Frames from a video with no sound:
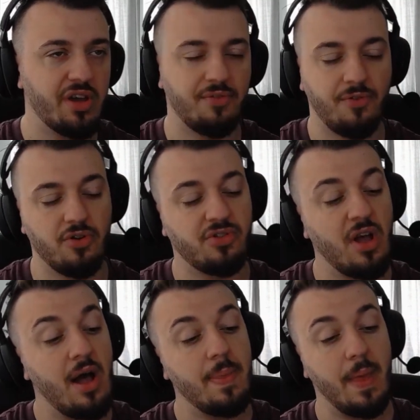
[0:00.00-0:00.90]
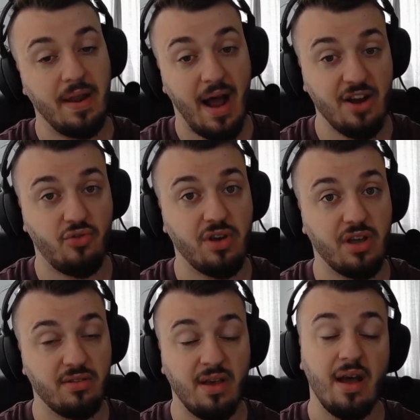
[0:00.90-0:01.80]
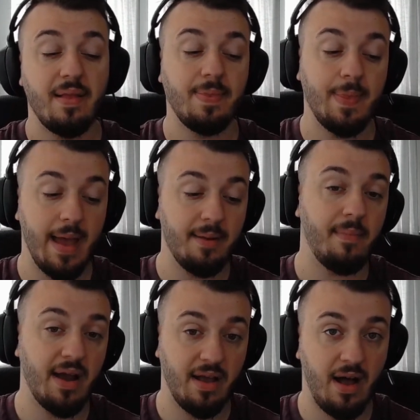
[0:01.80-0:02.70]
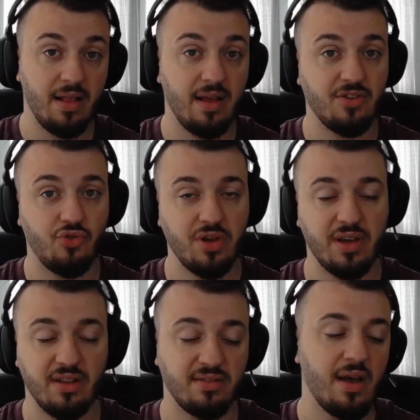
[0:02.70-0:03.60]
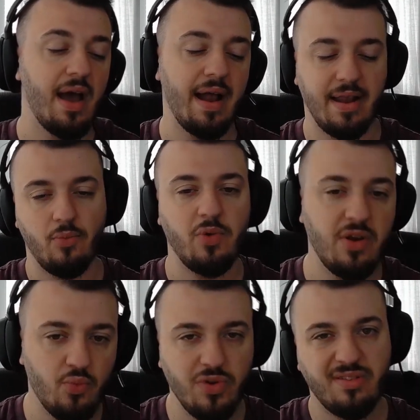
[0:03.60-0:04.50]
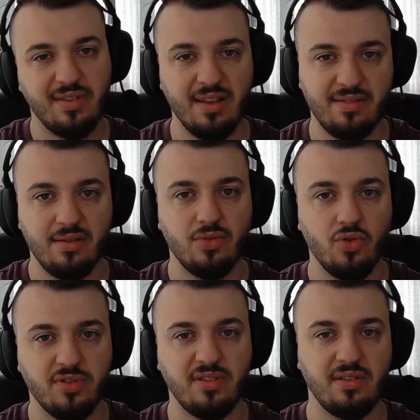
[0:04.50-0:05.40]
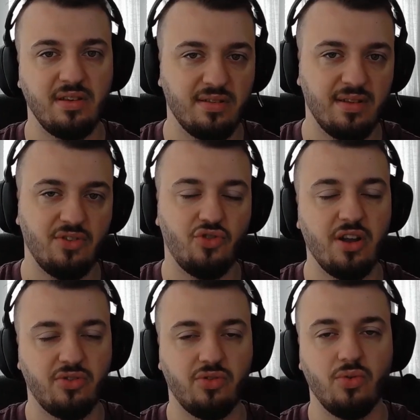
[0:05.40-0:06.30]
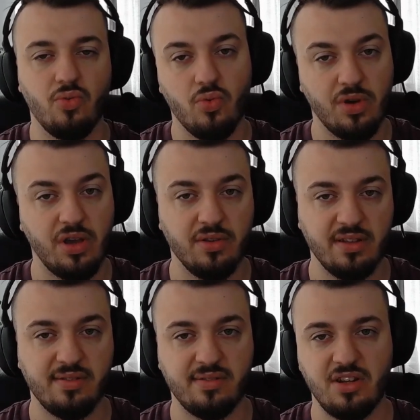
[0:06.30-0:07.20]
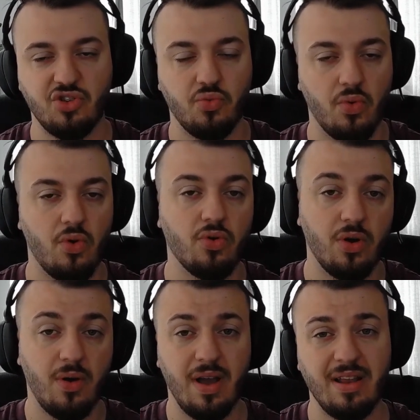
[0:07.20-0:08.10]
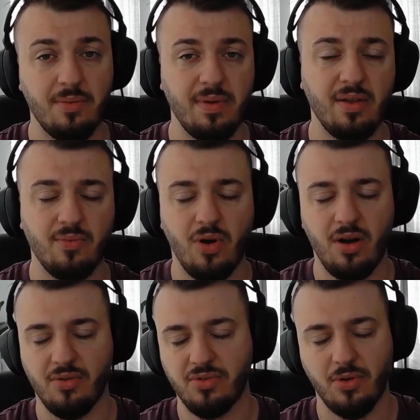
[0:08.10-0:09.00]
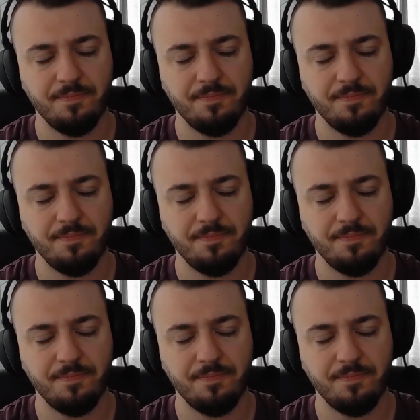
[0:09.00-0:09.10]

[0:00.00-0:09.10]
first, then I trinket, then my ally trinkets, and then we reset those CDs and try to kill the assassination rogue in the meanwhile. So